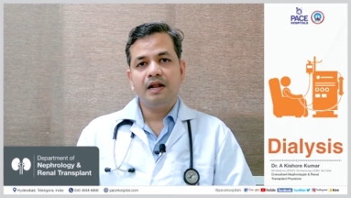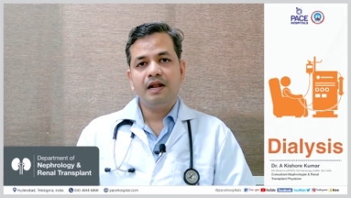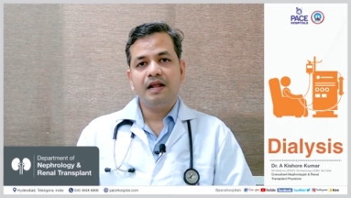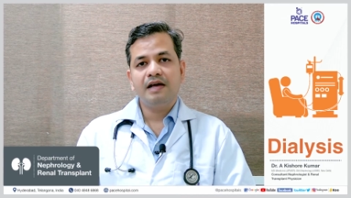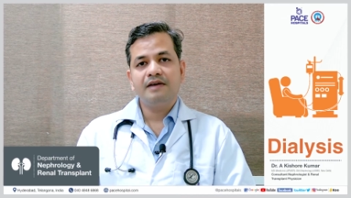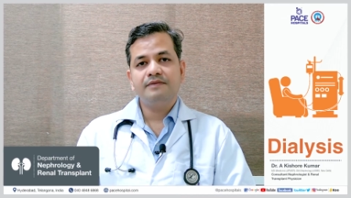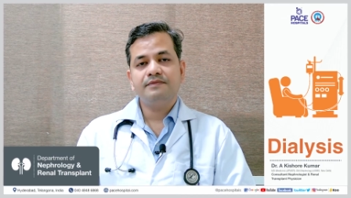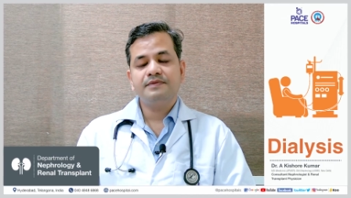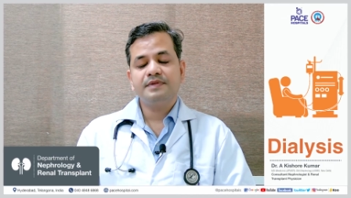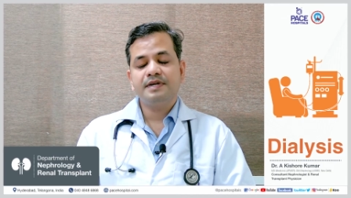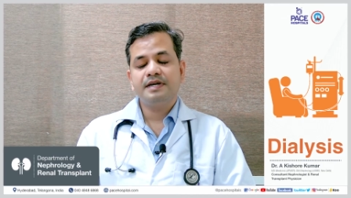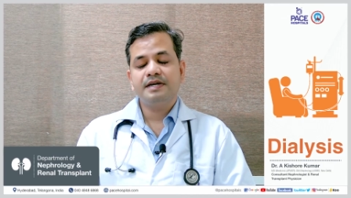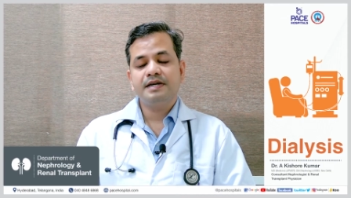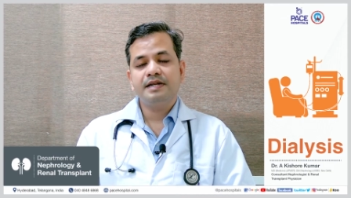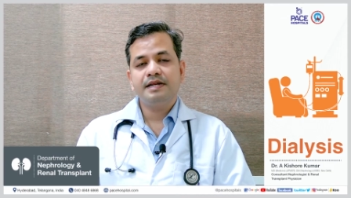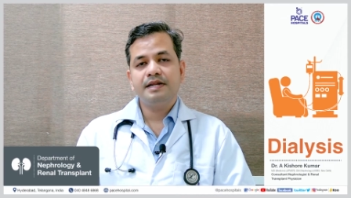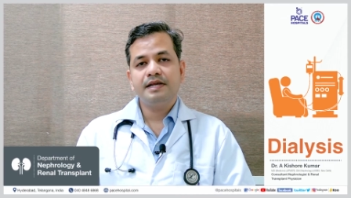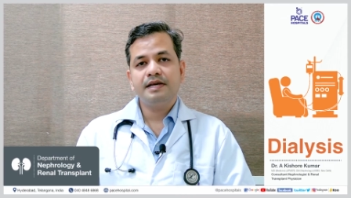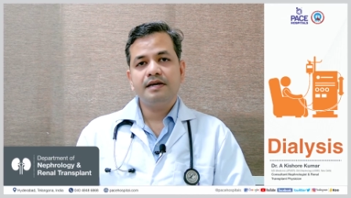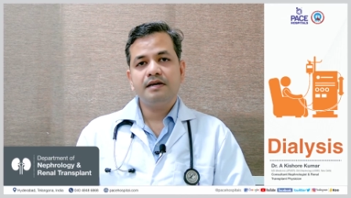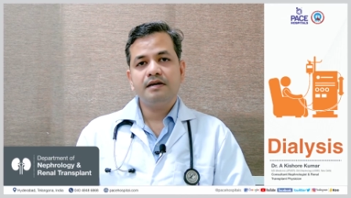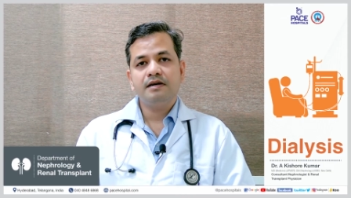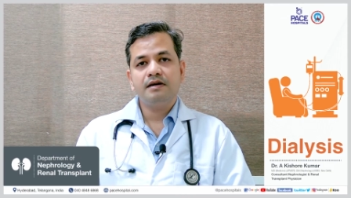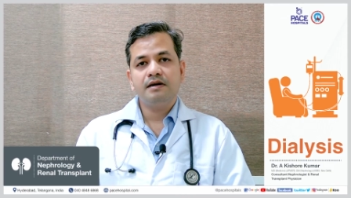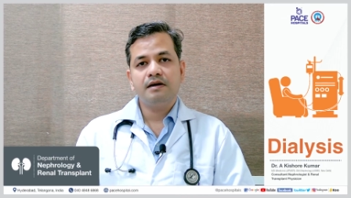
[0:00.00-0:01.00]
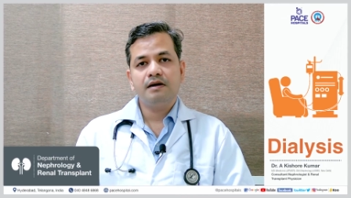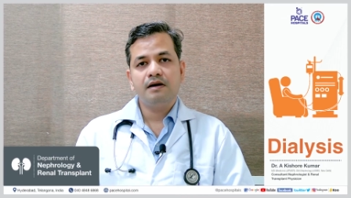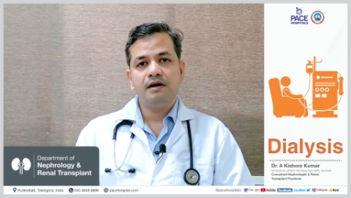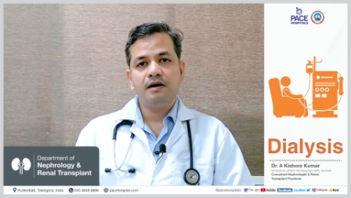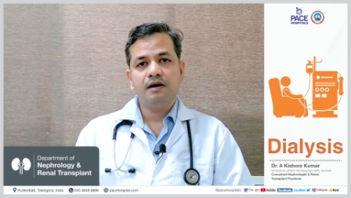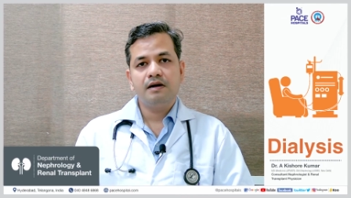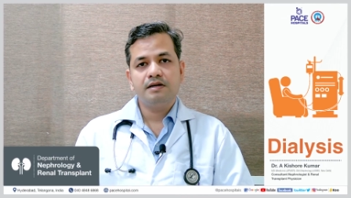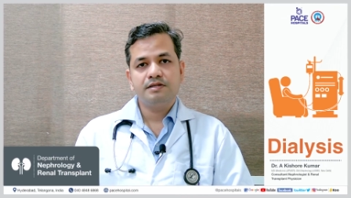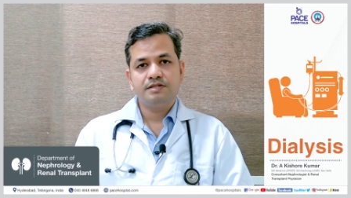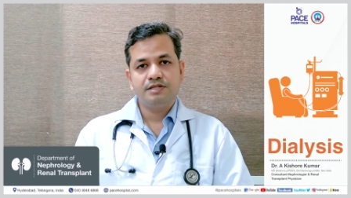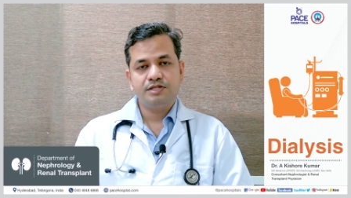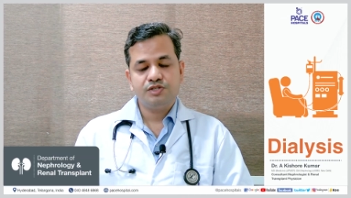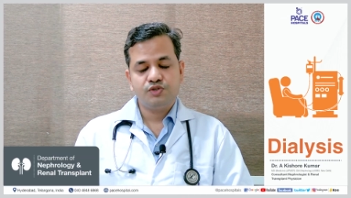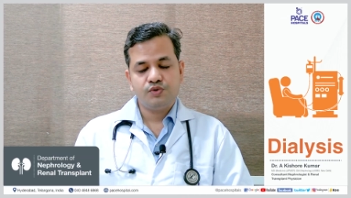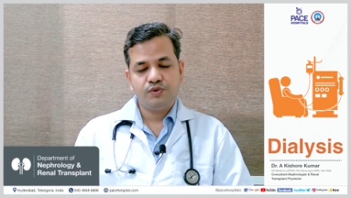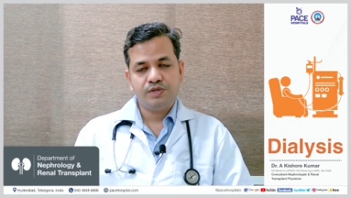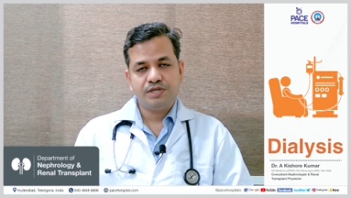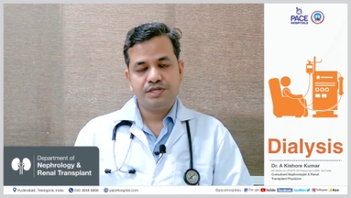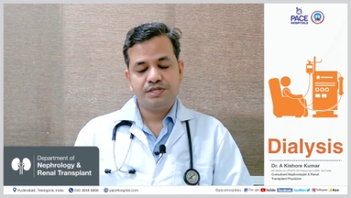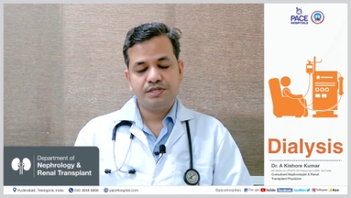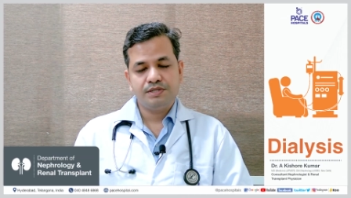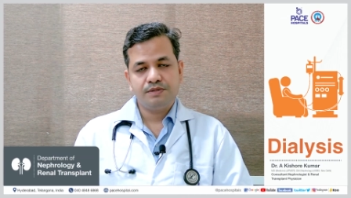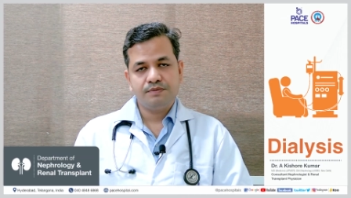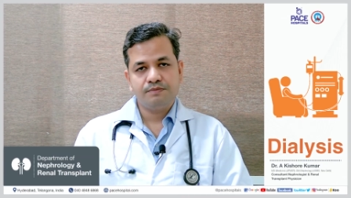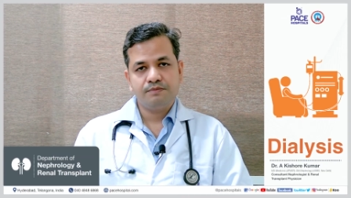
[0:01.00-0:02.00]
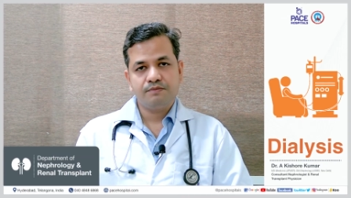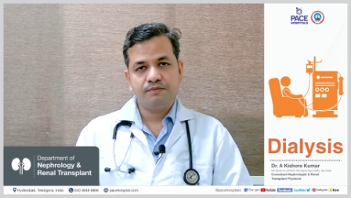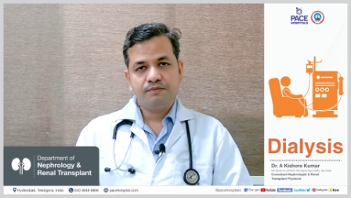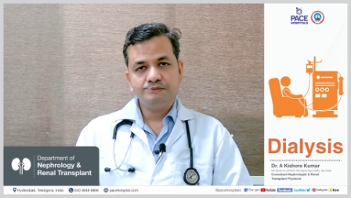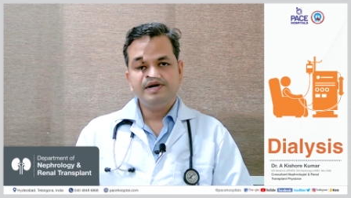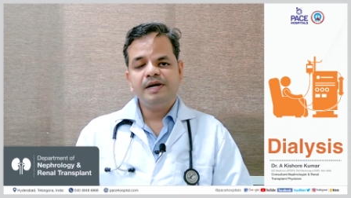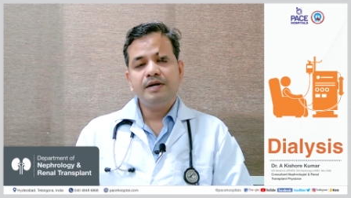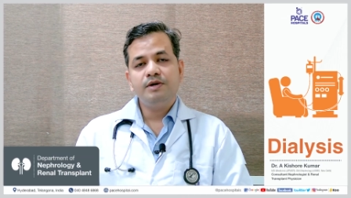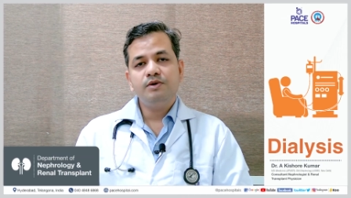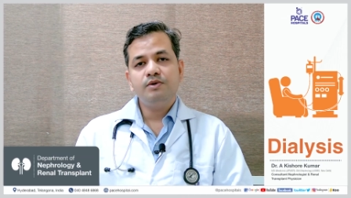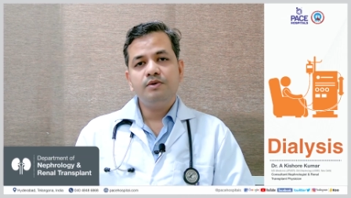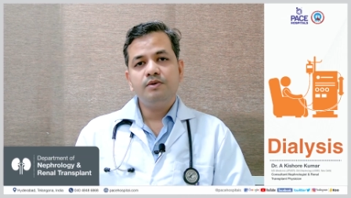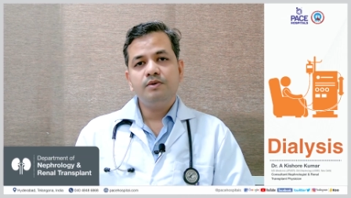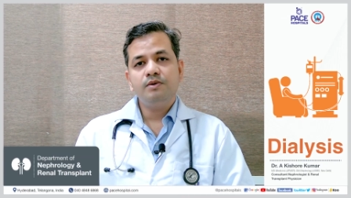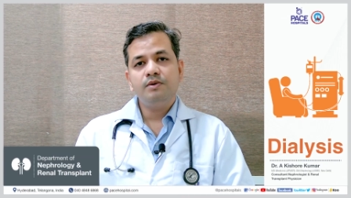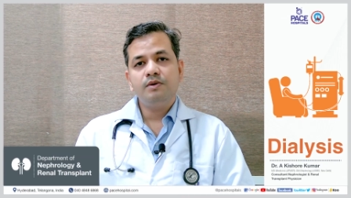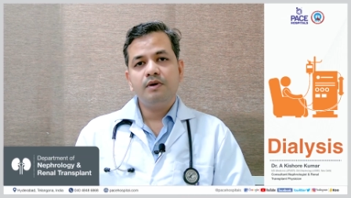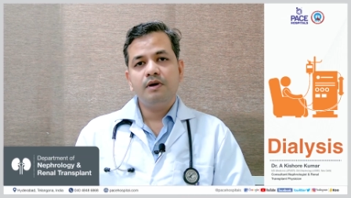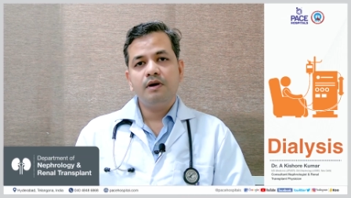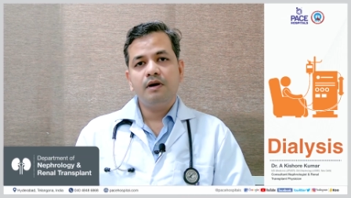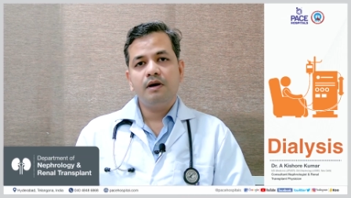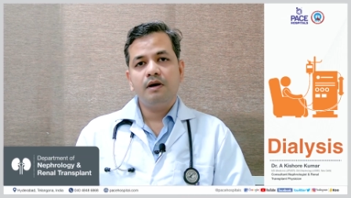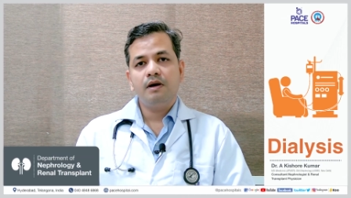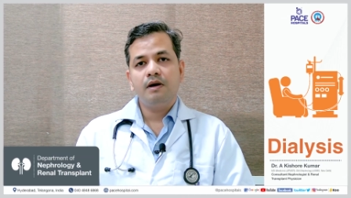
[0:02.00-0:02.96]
a life-threatening situation. Compared to